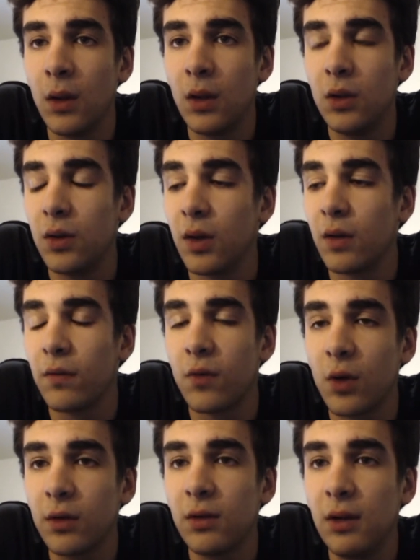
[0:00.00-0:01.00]
You get a
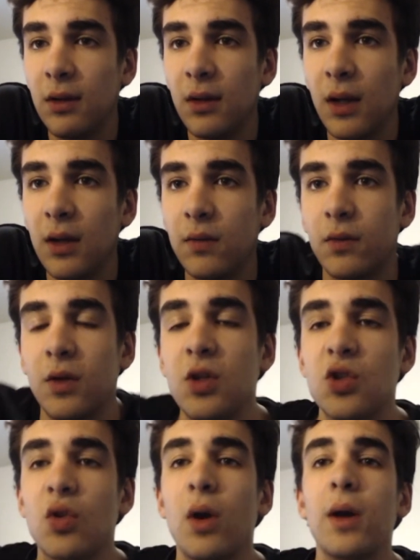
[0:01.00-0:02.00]
14-day free
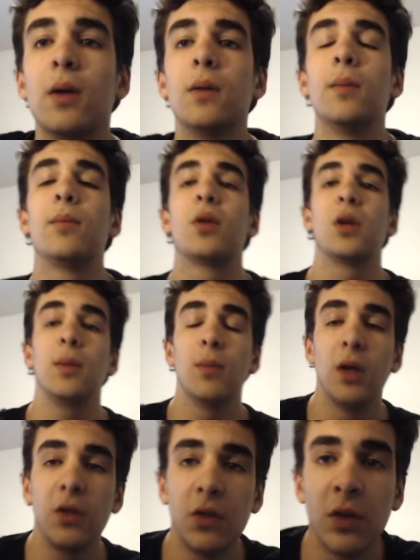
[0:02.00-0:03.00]
trial and pretty
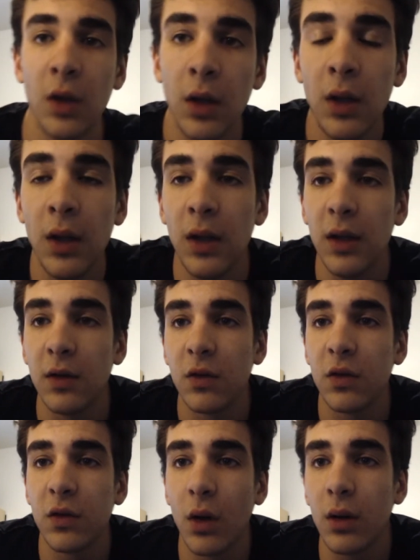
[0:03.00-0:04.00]
much it's
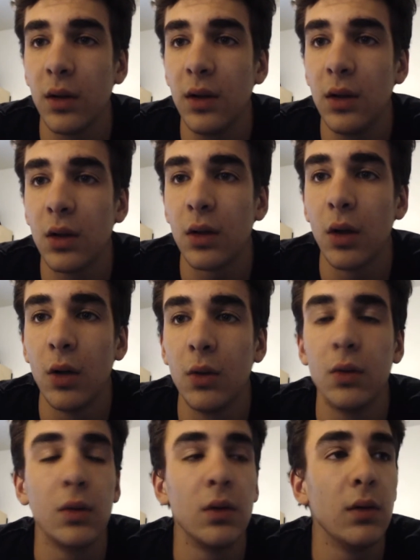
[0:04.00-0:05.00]
starting your
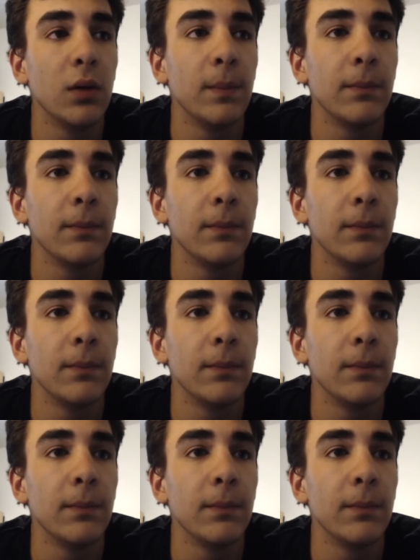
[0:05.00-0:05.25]
own